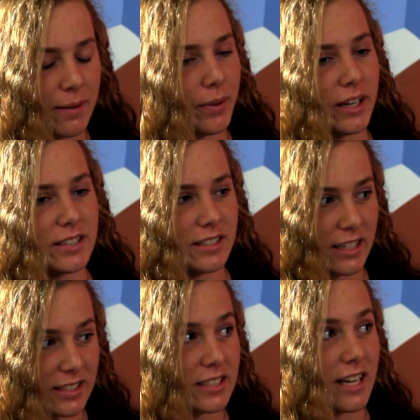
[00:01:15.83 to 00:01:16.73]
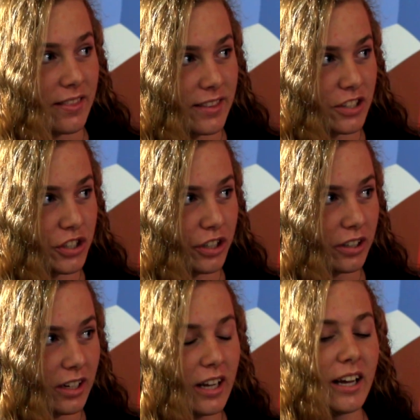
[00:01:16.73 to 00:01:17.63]
I play 6th and 10th this
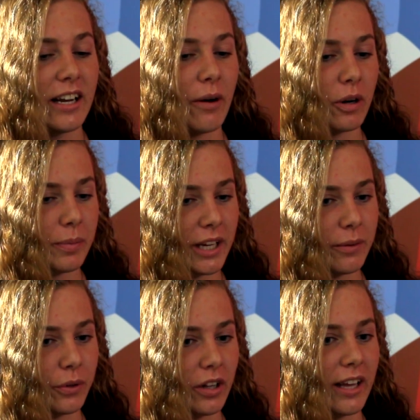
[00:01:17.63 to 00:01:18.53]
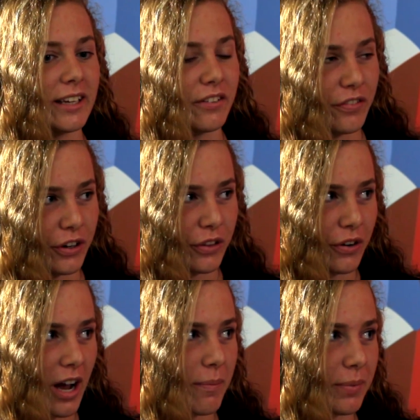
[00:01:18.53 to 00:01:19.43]
year, and I want to be able to get
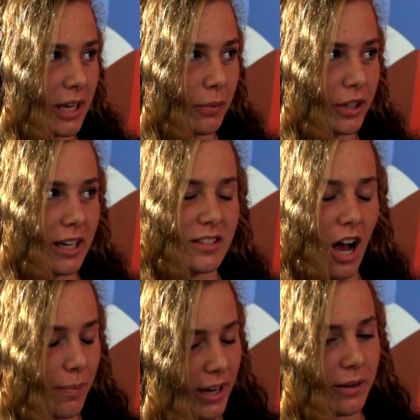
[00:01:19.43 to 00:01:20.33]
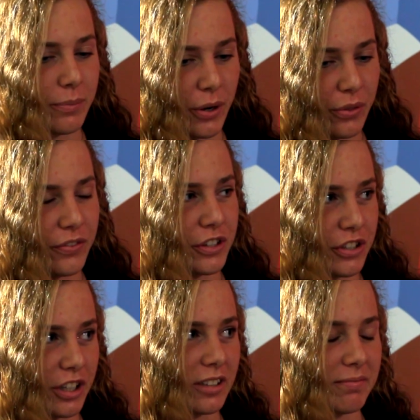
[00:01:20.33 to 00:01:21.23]
further up, be able to get top 8 in both for
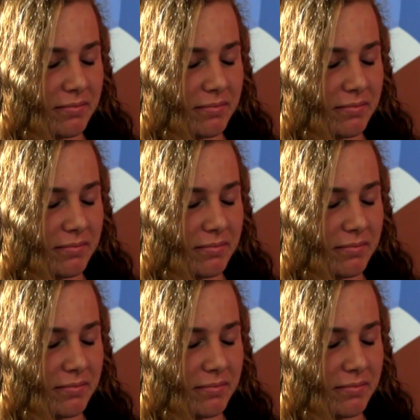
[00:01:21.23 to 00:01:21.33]
sure.